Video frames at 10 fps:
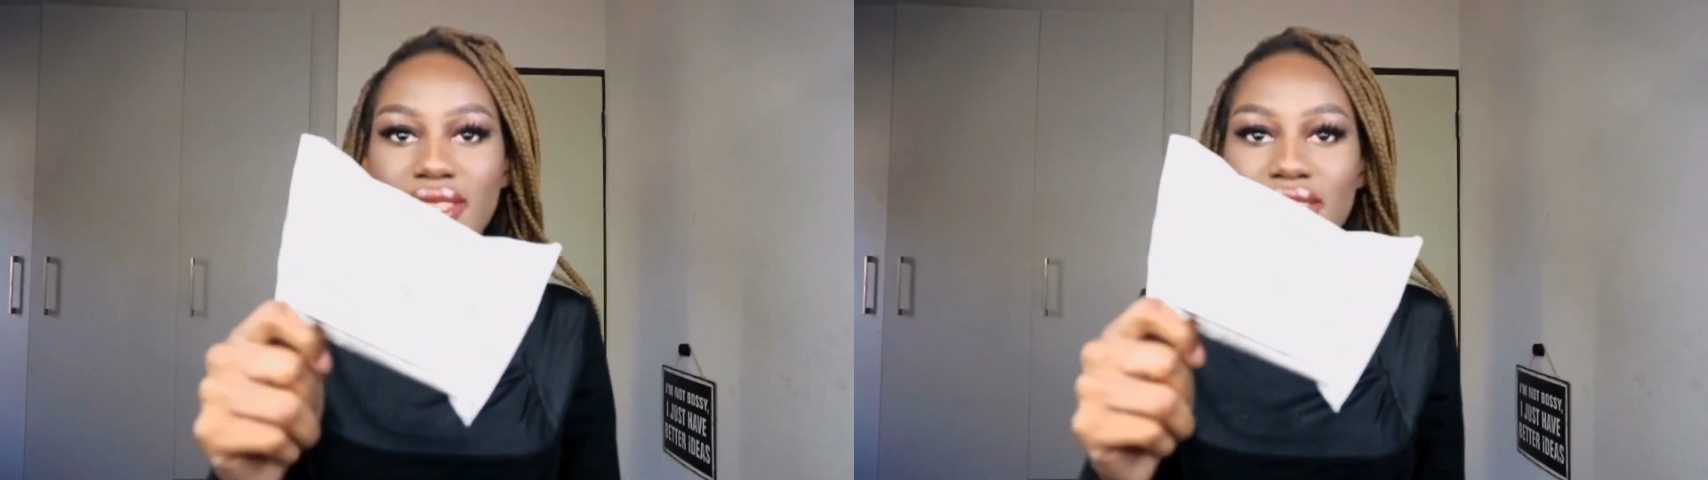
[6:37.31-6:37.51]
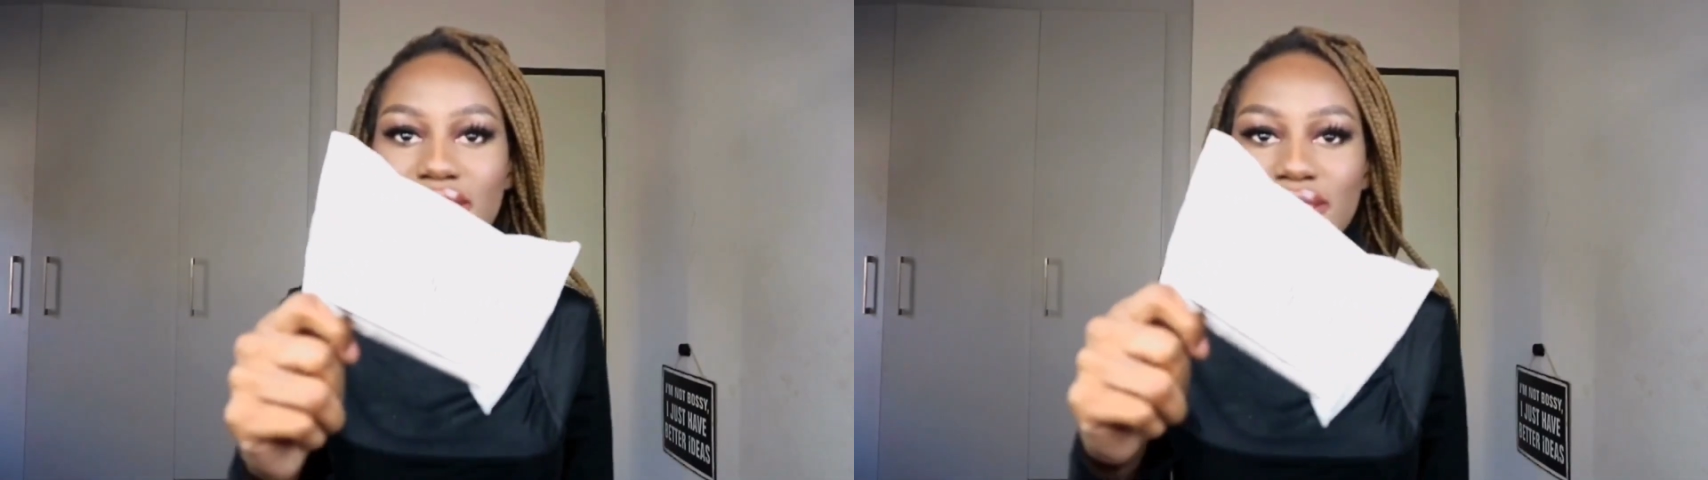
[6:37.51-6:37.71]

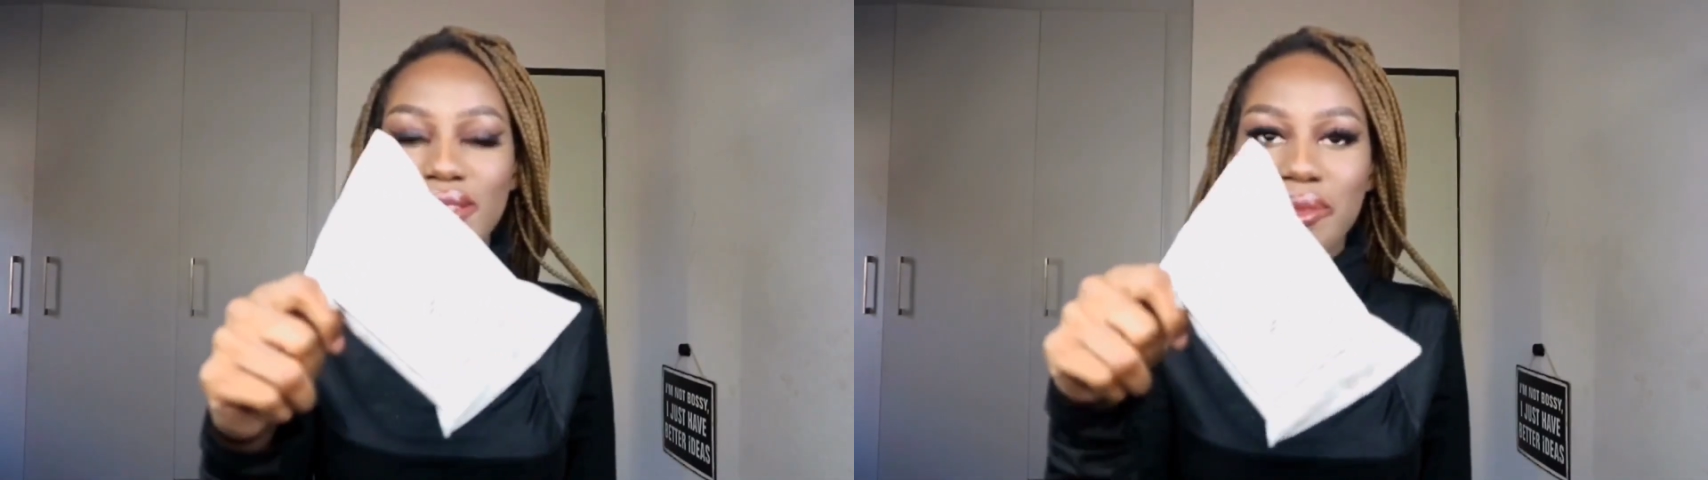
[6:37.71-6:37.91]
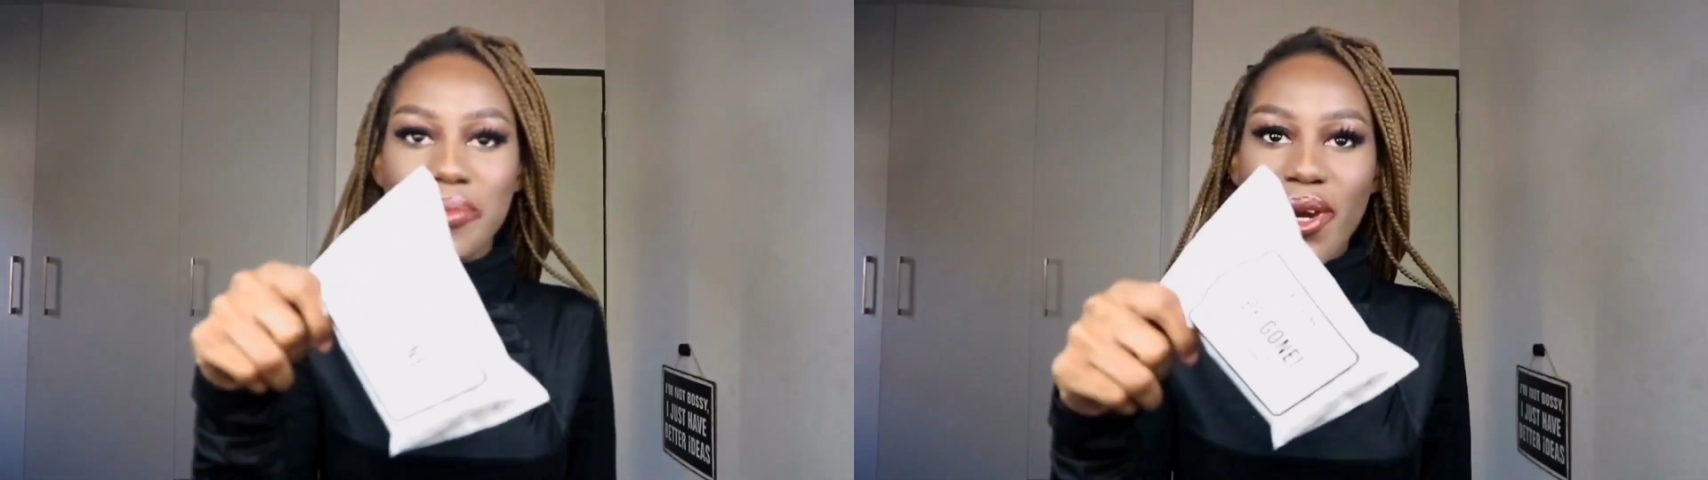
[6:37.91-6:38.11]
It's
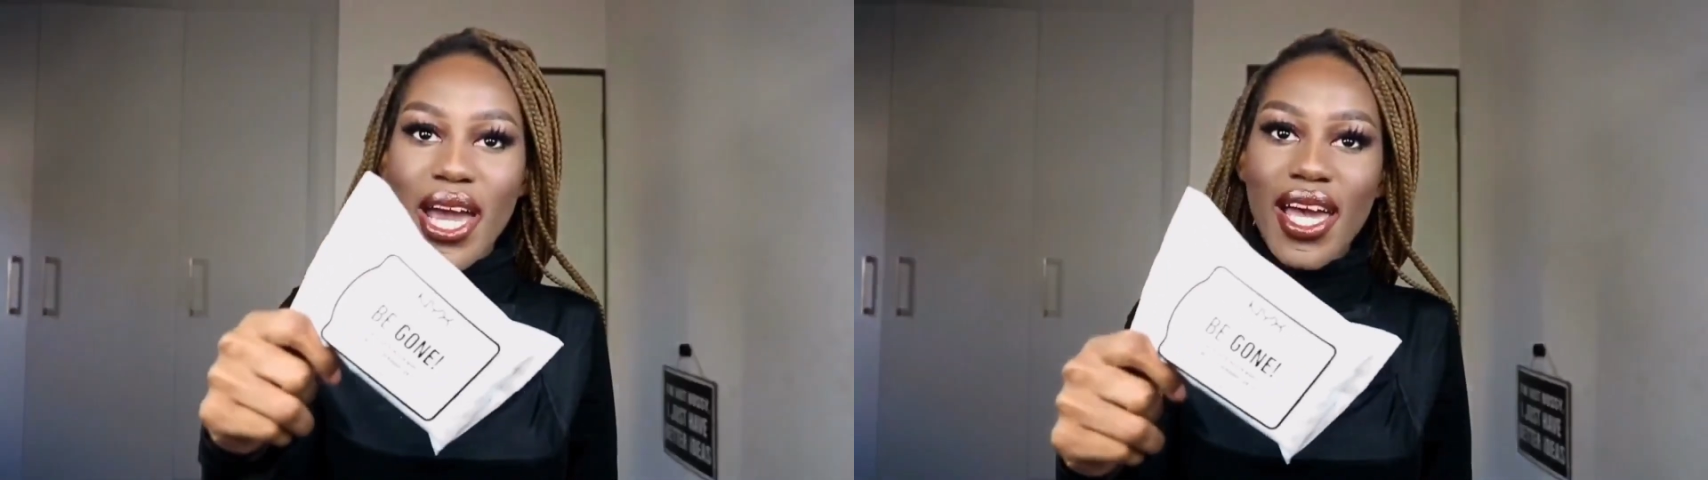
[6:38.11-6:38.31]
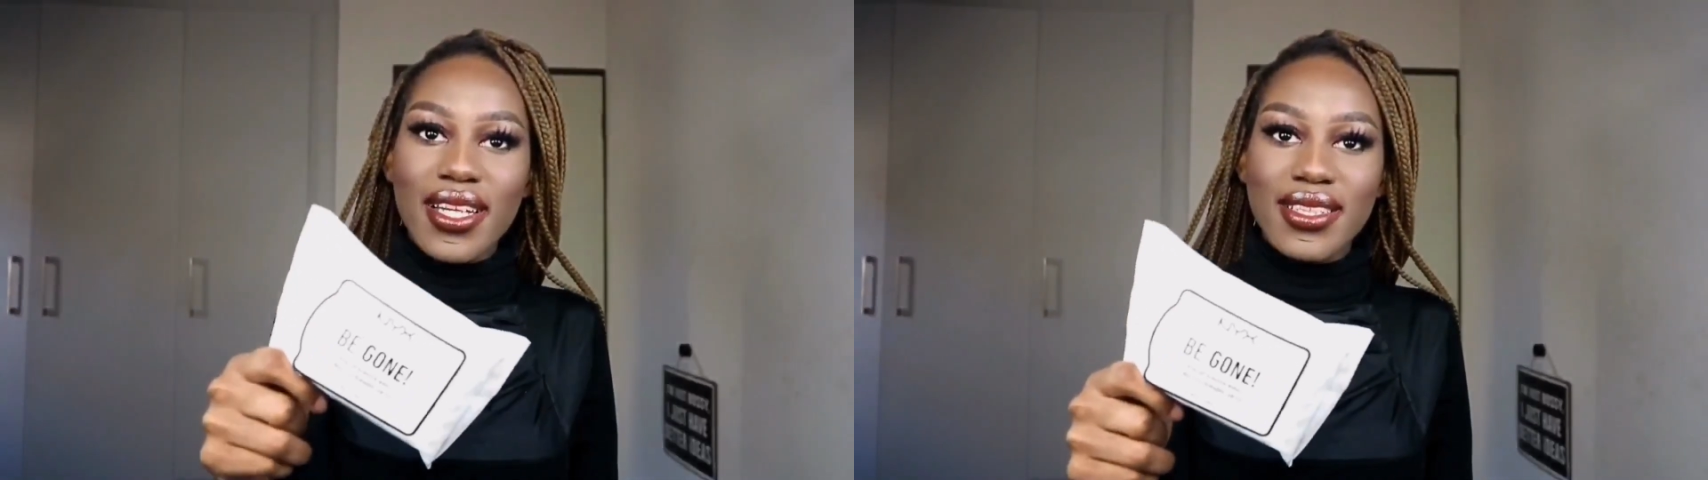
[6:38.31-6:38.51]
so
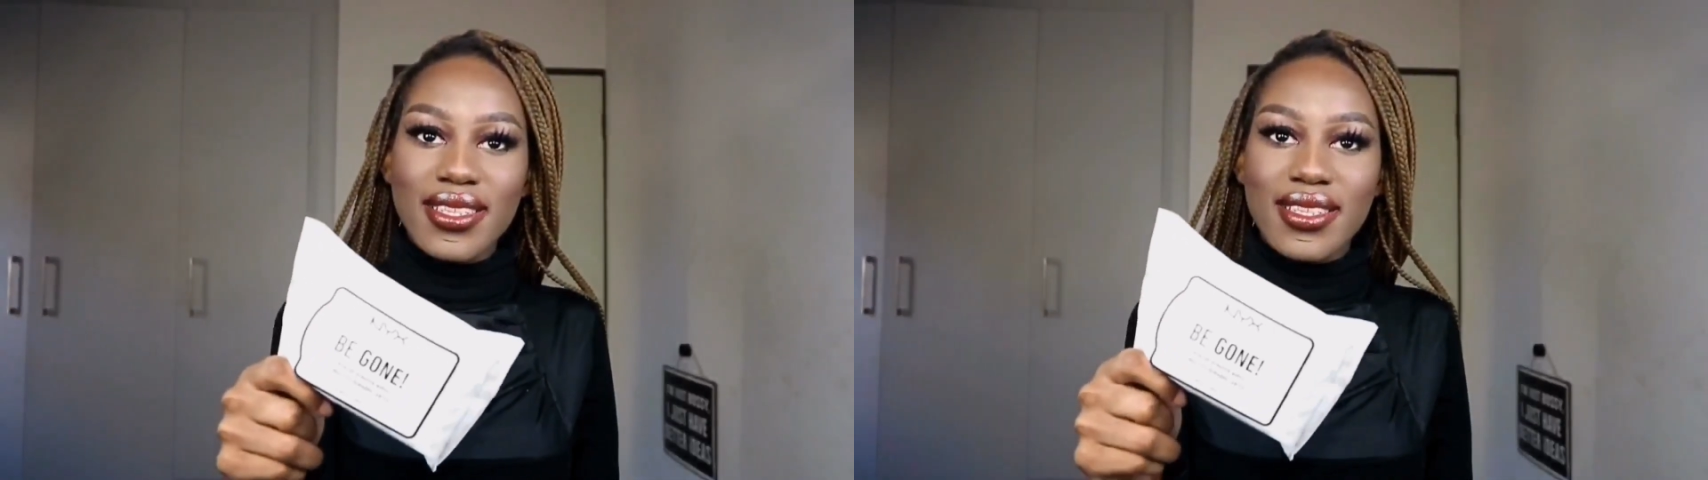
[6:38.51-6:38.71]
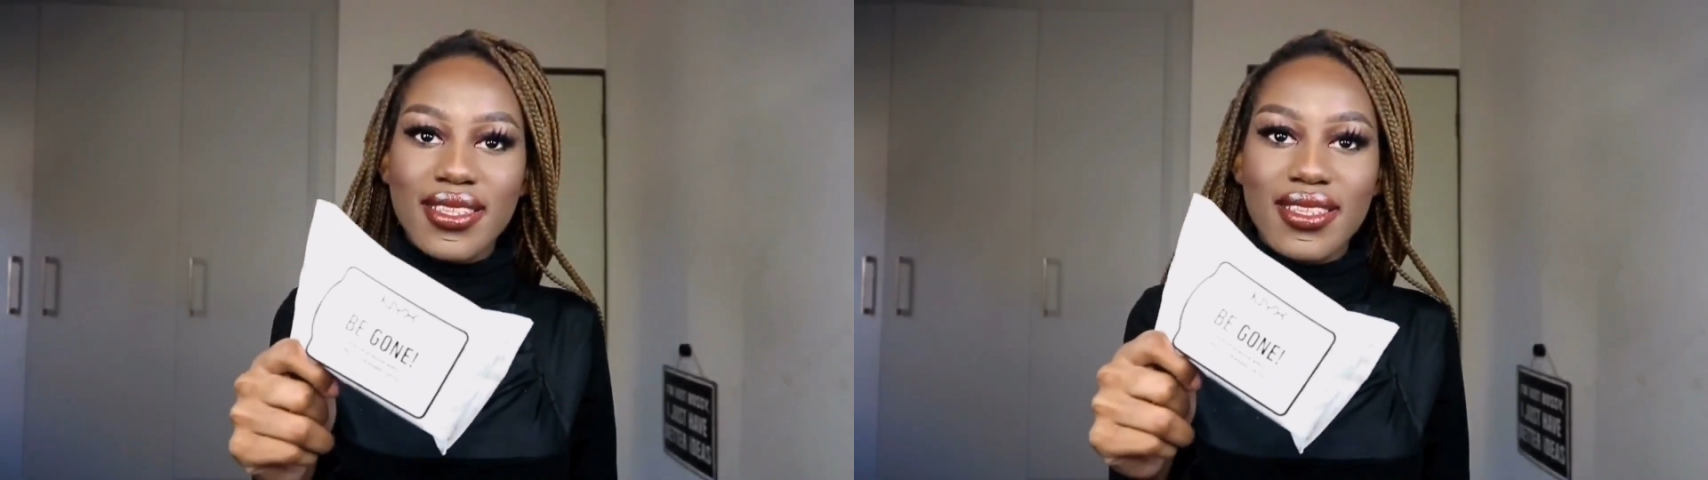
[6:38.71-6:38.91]
bright.